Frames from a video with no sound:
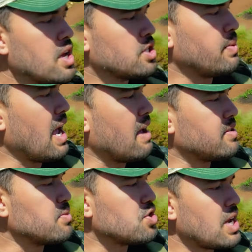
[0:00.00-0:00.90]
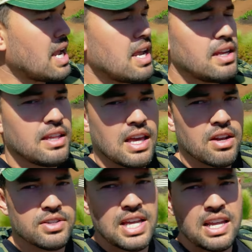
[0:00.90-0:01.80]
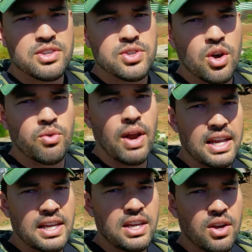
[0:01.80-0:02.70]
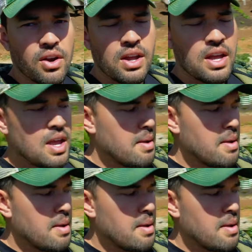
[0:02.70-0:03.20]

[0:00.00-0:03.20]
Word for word: so we have some shade in the entertaining zone right here